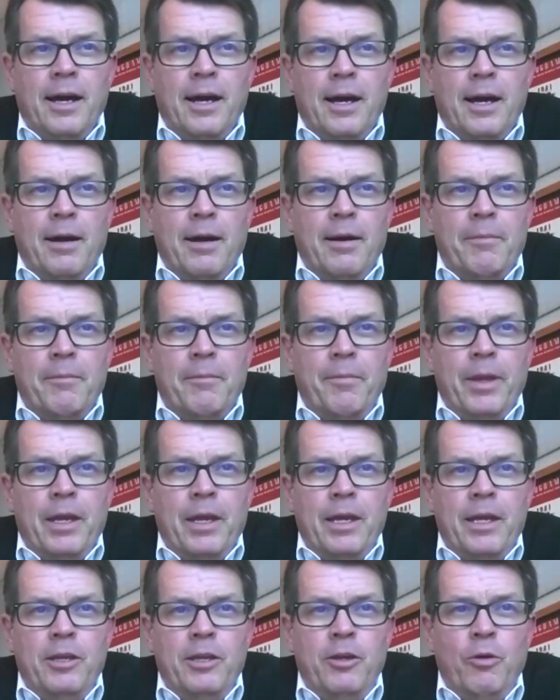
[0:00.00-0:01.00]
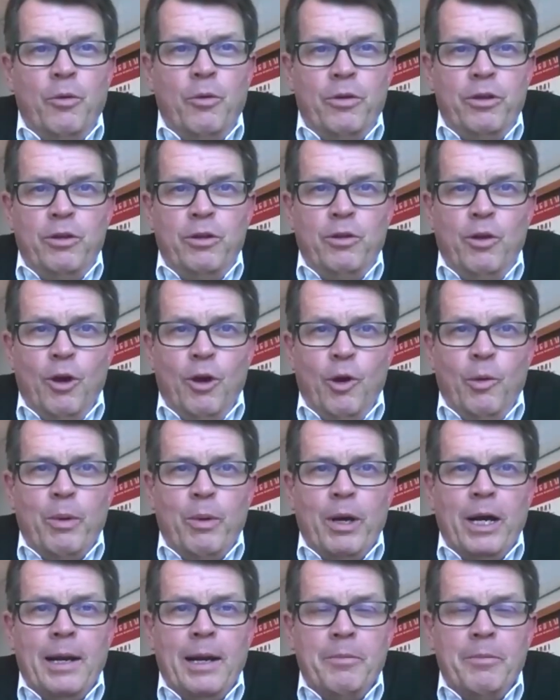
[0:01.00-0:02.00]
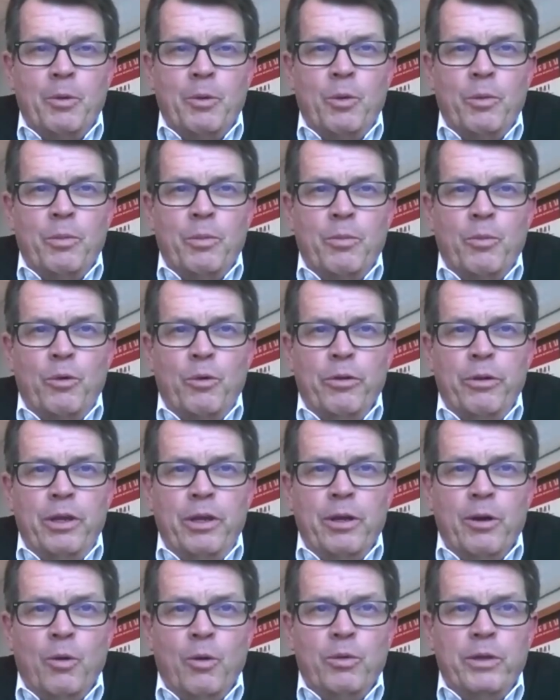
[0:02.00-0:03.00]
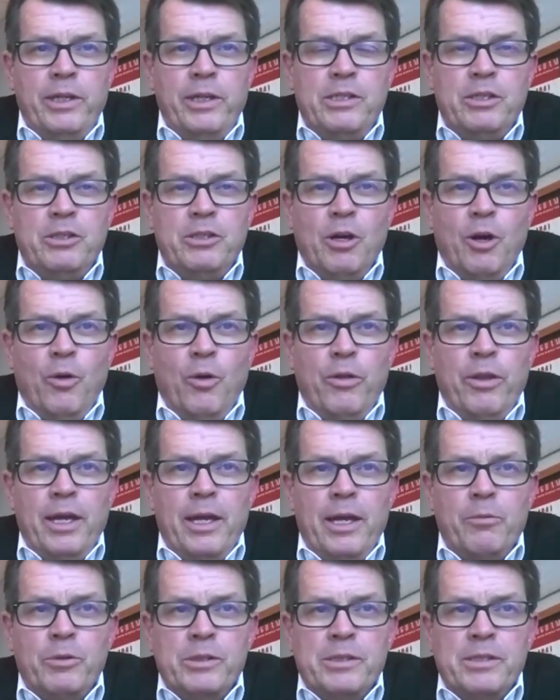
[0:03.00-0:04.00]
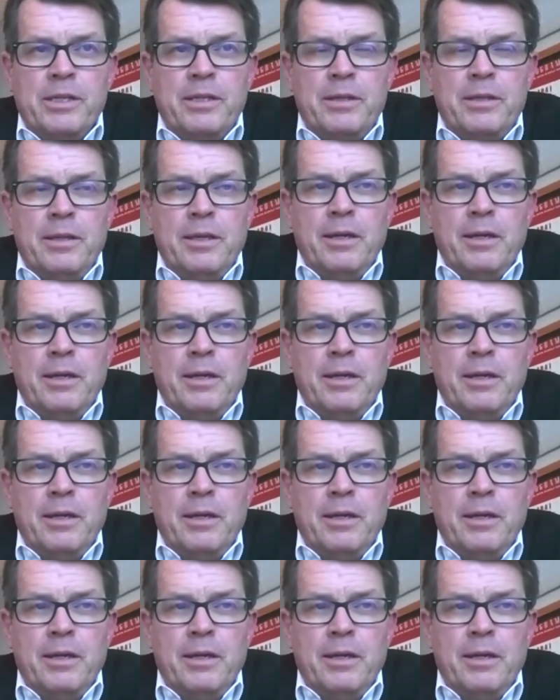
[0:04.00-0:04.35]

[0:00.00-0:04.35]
Um, you, you know, Bob, that we're, we're the only show that was